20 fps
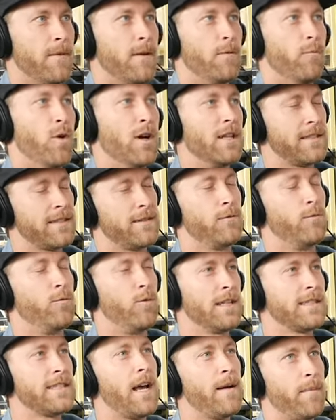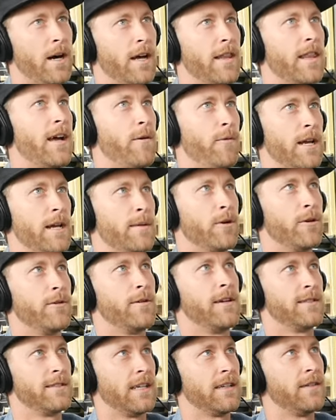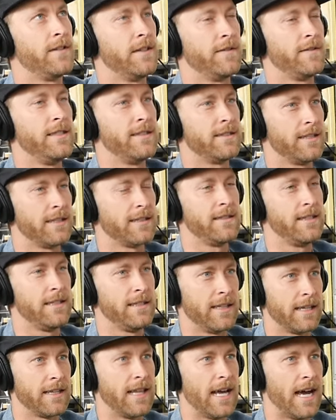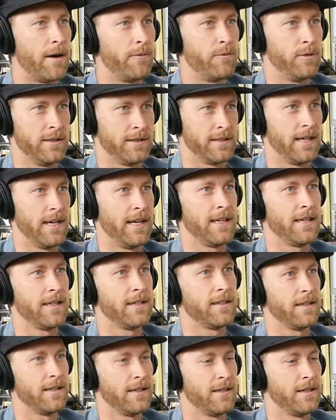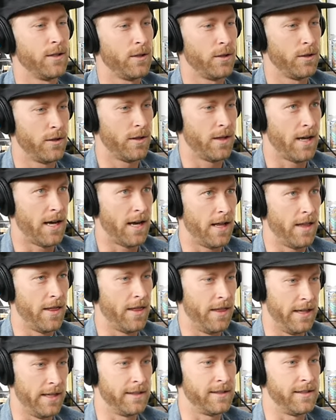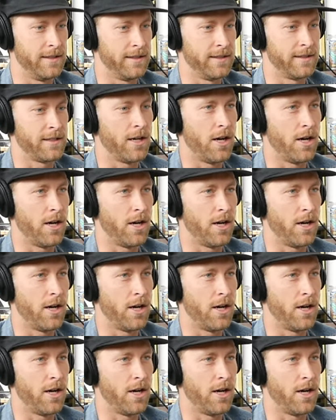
once once I bought that wakeboard when I was like fifteen, sixteen, like that was like, this is